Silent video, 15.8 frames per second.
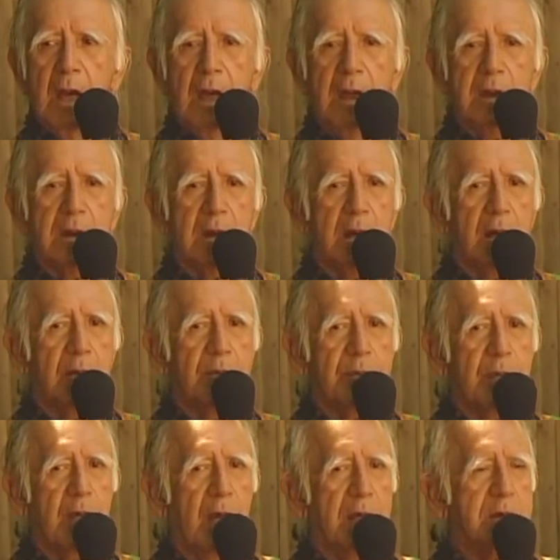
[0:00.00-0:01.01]
And
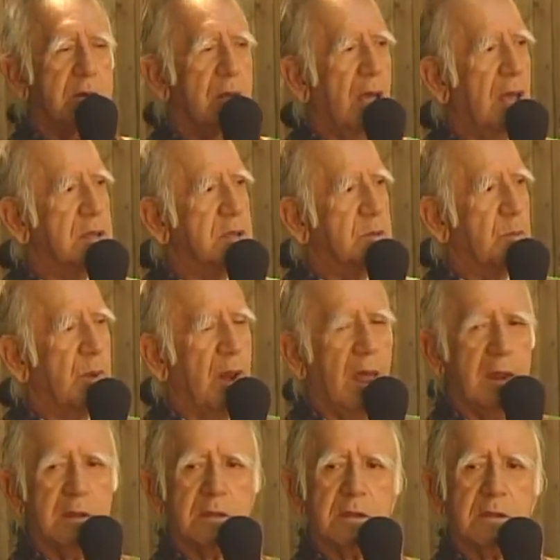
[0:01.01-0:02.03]
actually ask
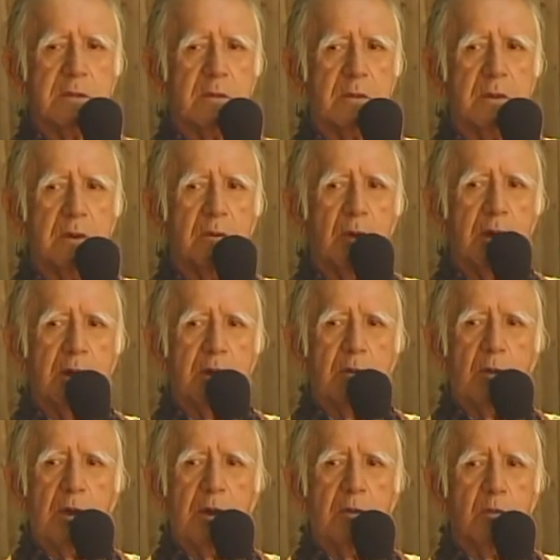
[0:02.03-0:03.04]
plants what
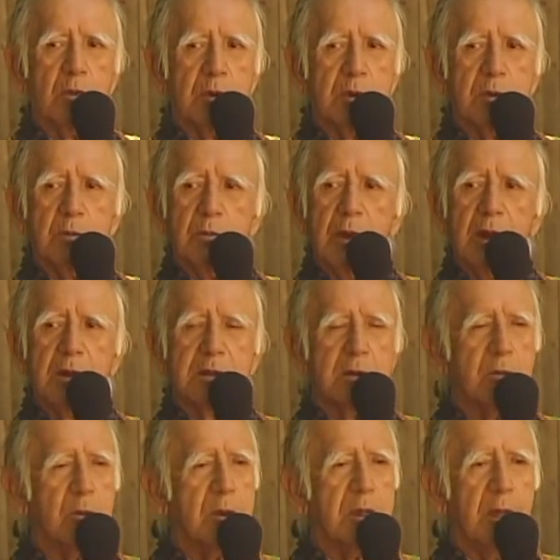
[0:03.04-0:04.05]

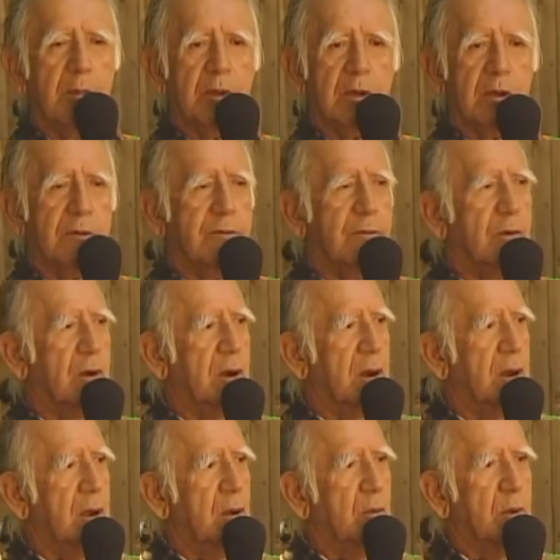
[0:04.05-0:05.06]
medicine would they be good for?
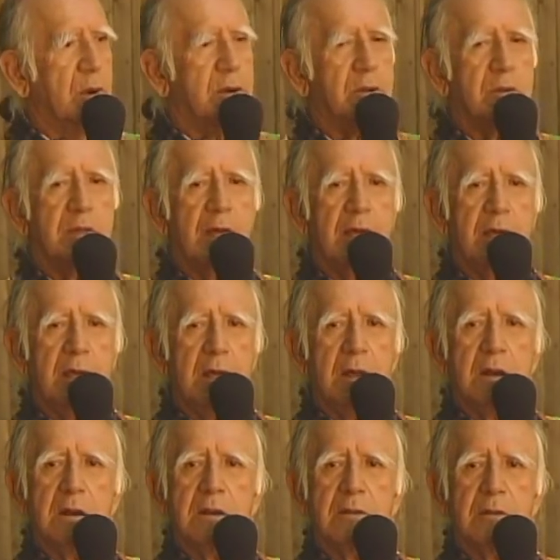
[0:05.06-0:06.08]
What could they
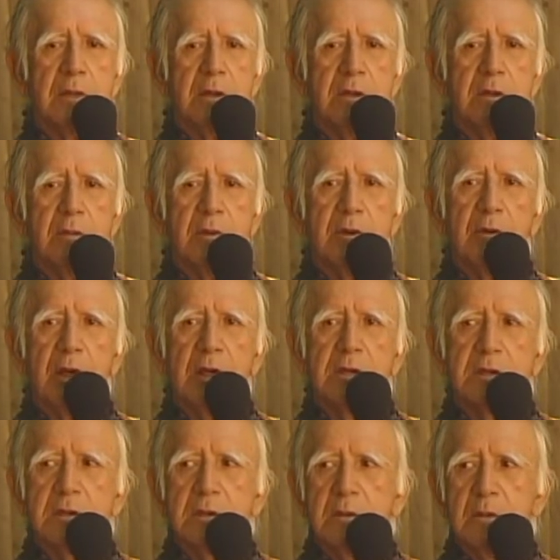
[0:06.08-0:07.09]
heal the human
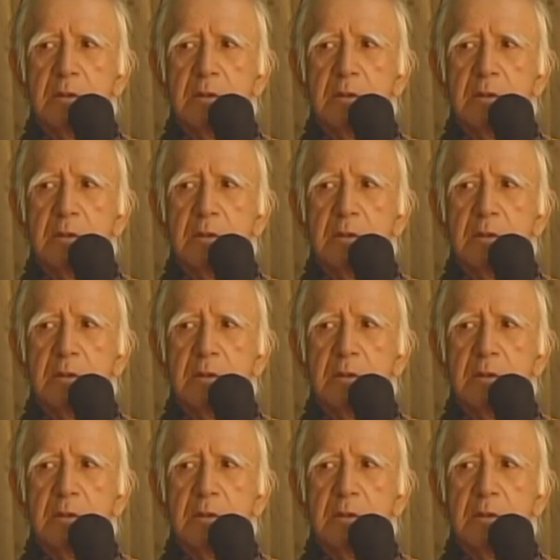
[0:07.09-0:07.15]
race?